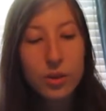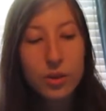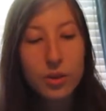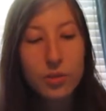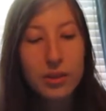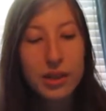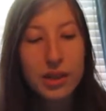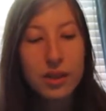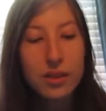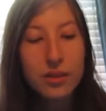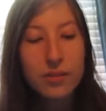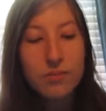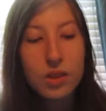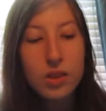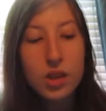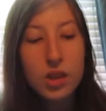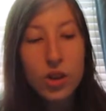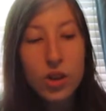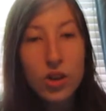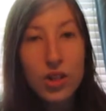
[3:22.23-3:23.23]
with me,
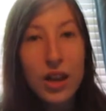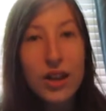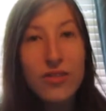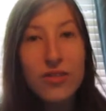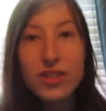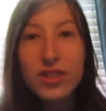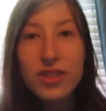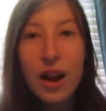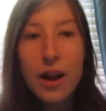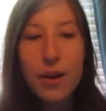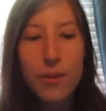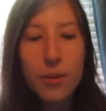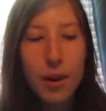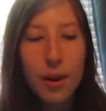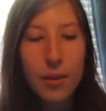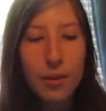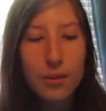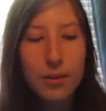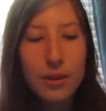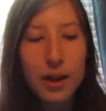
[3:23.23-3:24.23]
your life is not a problem.